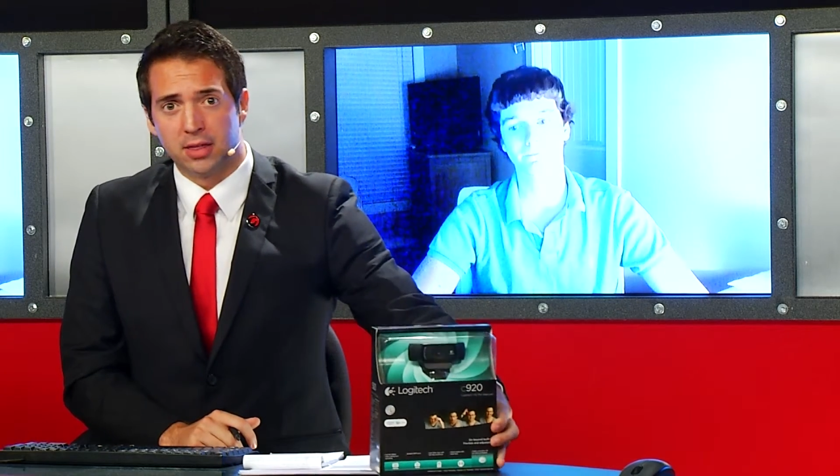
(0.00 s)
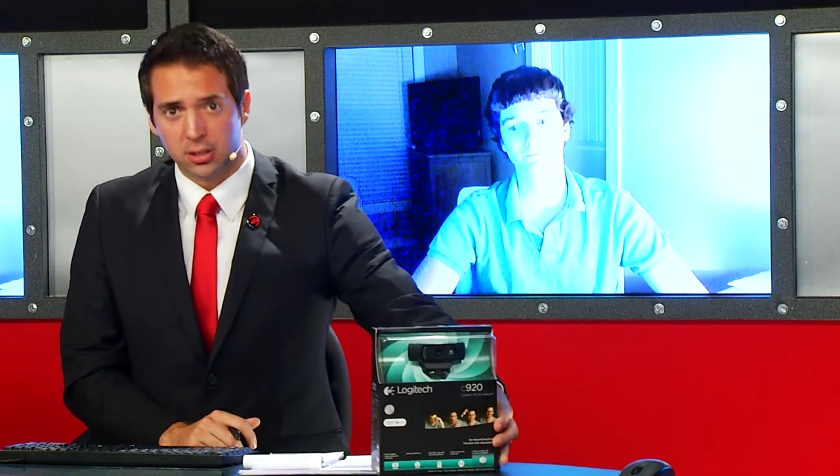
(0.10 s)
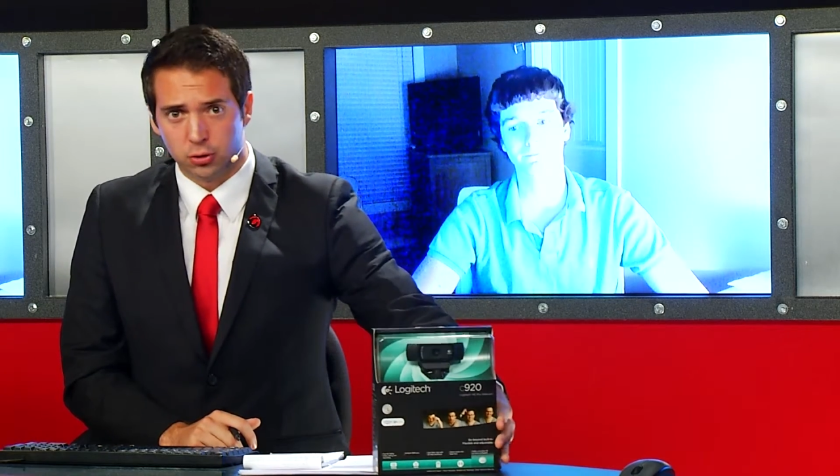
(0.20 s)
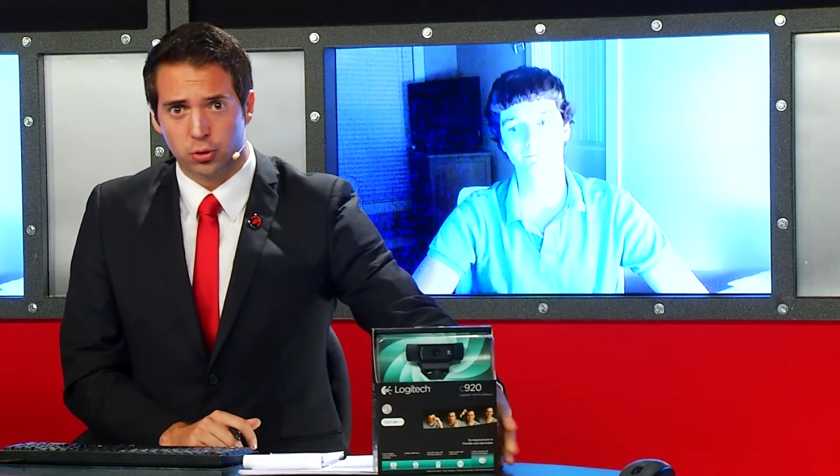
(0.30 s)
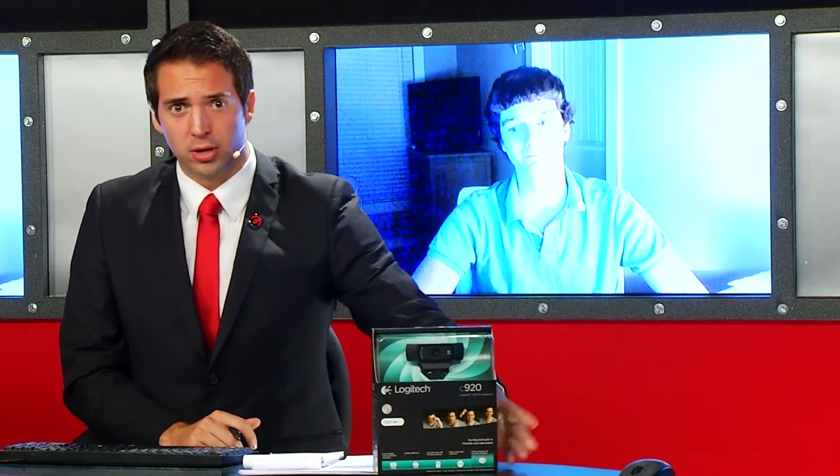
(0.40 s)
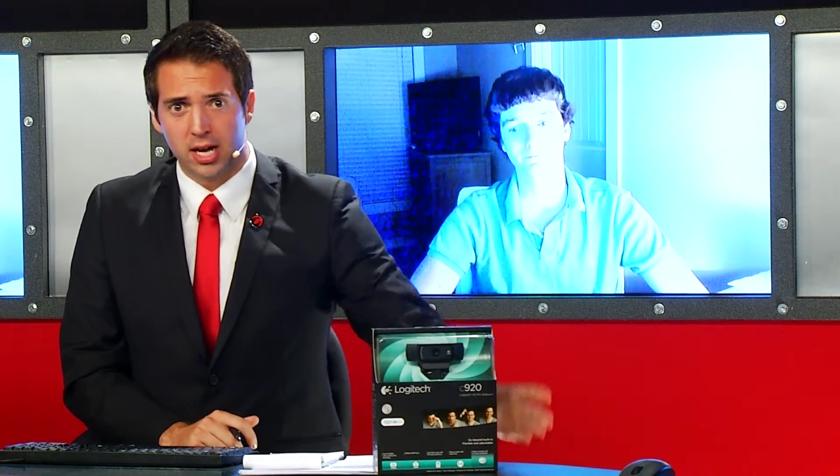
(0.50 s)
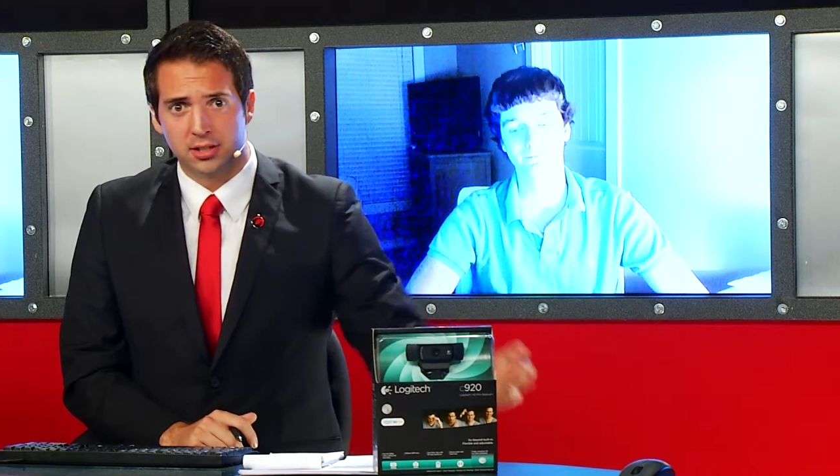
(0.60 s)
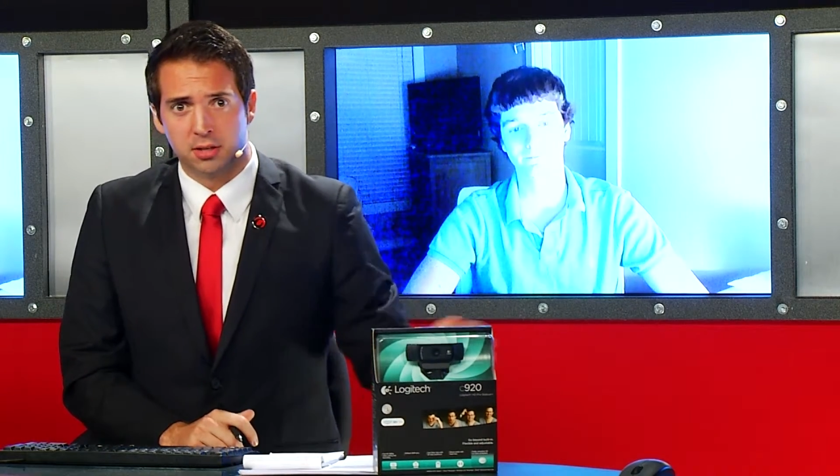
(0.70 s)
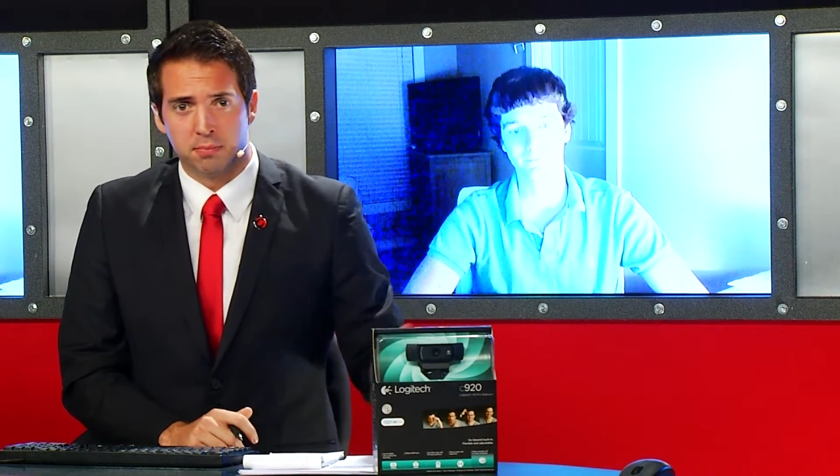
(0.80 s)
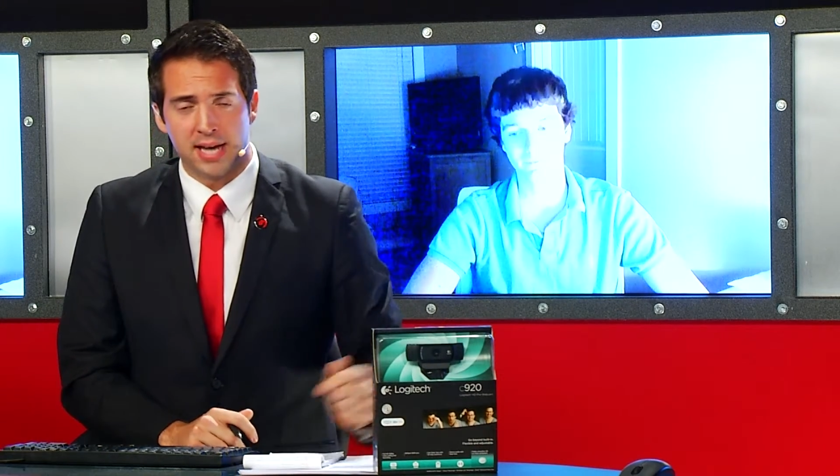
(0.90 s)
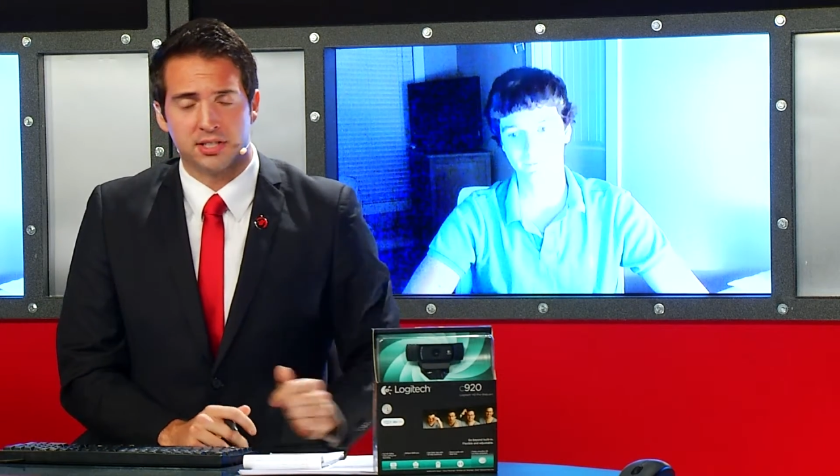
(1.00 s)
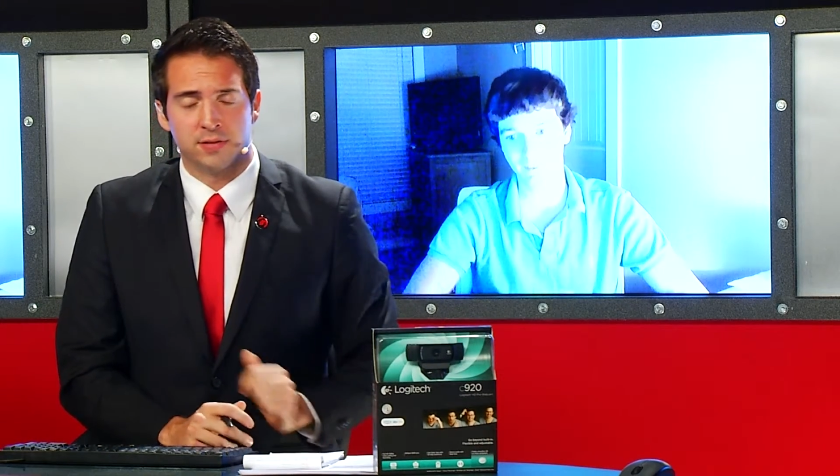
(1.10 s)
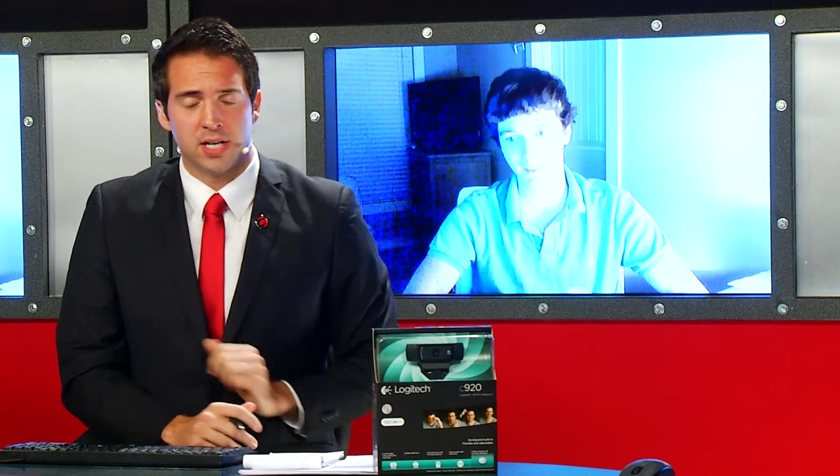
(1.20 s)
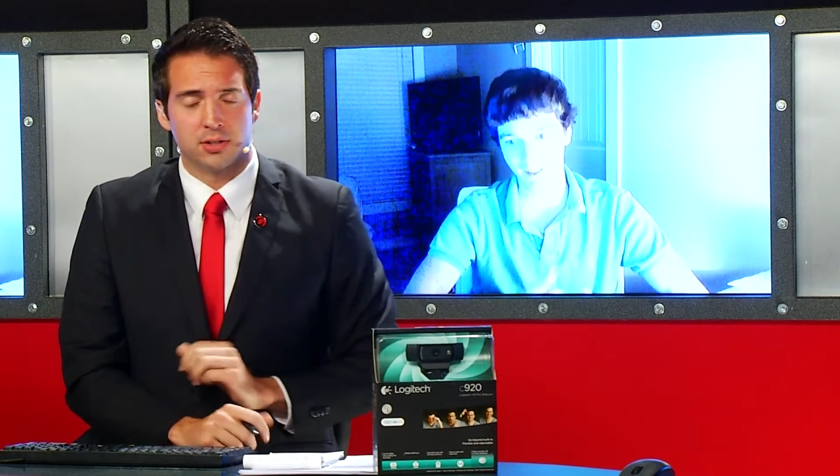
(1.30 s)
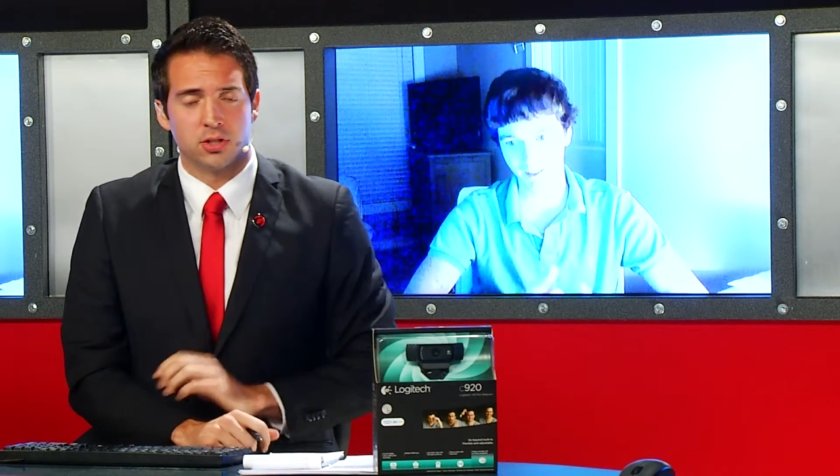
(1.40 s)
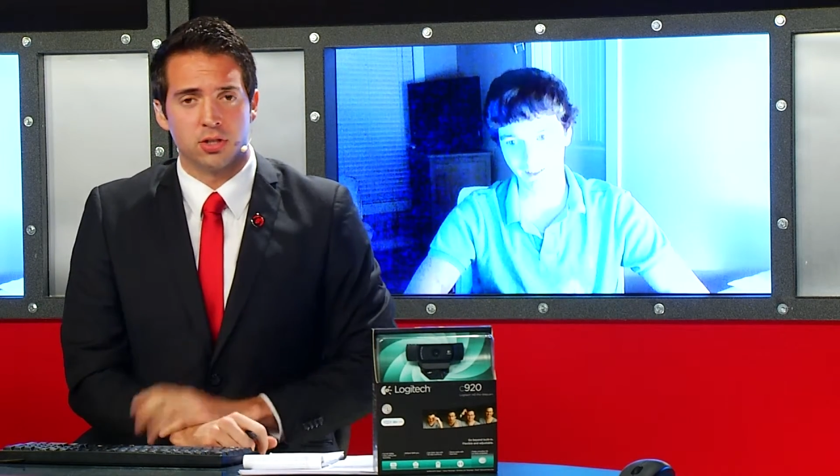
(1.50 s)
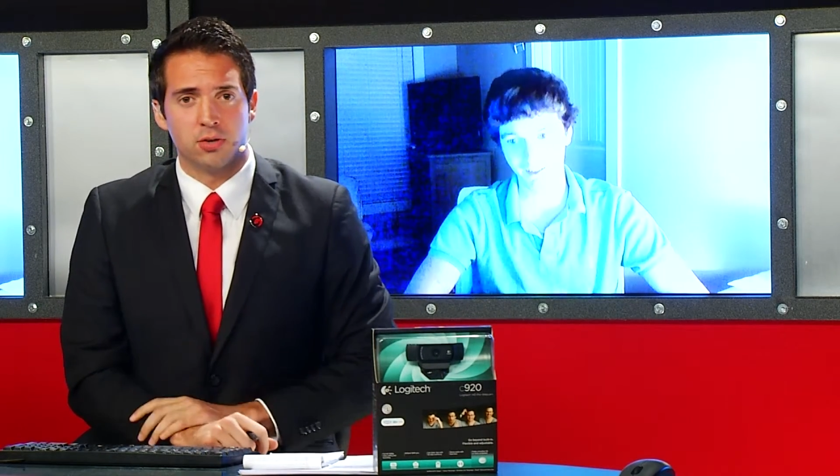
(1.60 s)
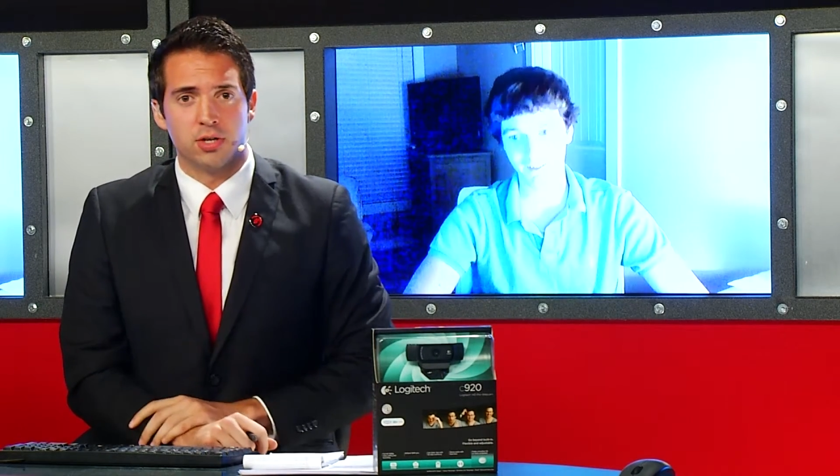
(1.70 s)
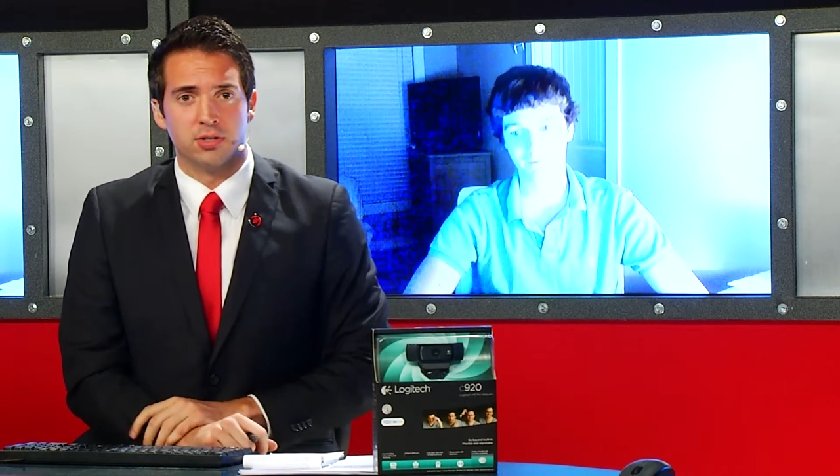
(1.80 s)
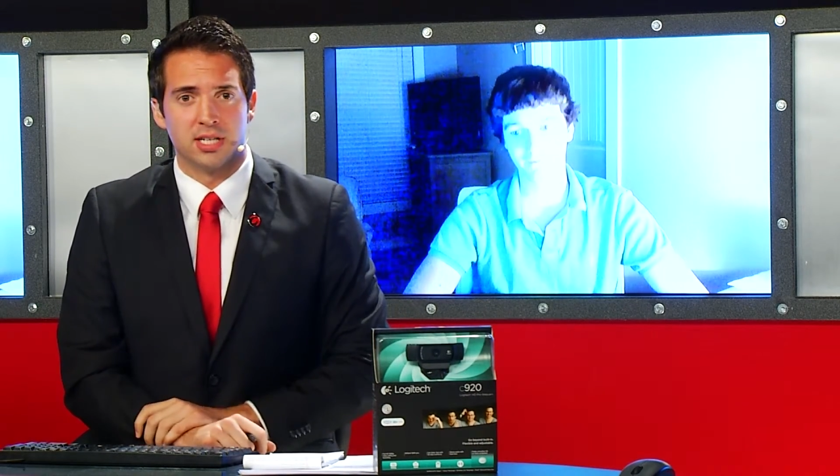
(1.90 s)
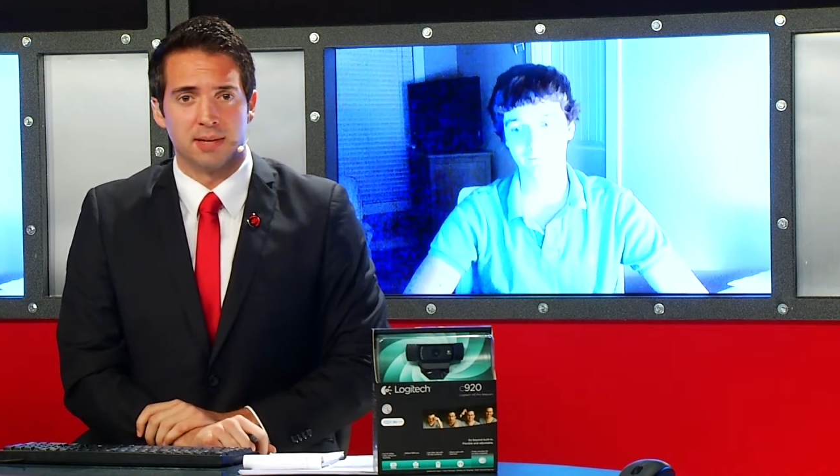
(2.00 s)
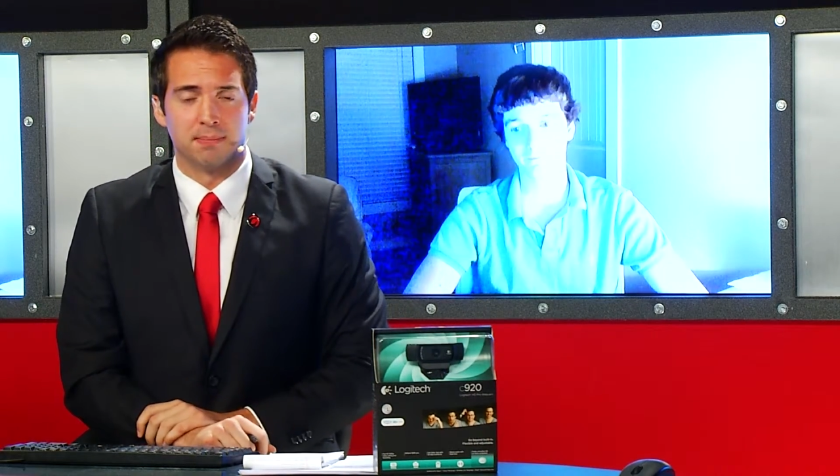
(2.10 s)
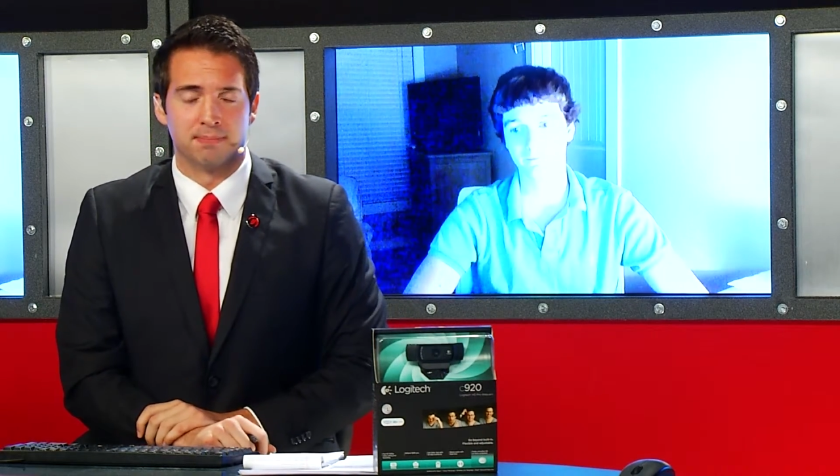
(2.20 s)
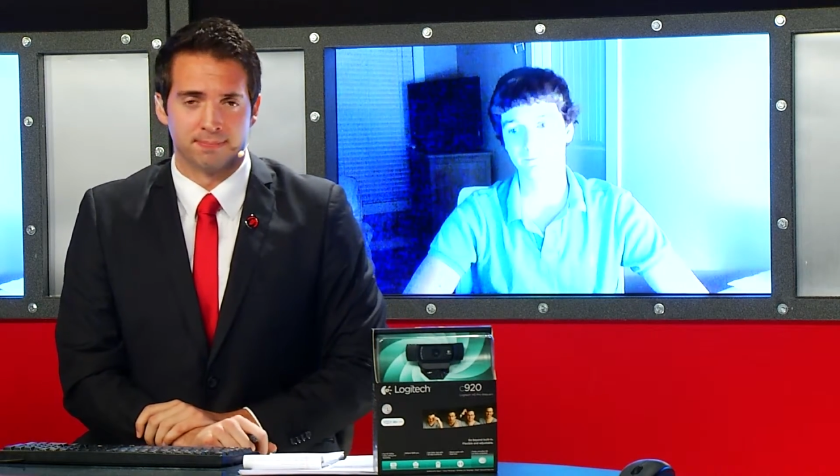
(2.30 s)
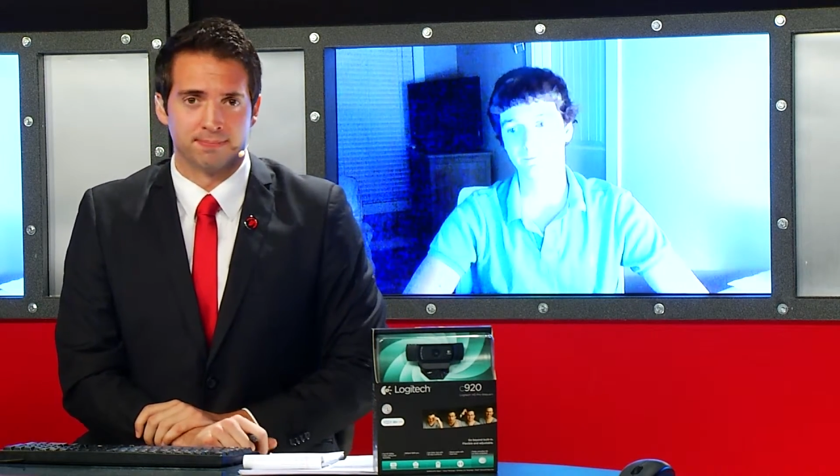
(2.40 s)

Thanks for joining us, and best of luck to you and your team.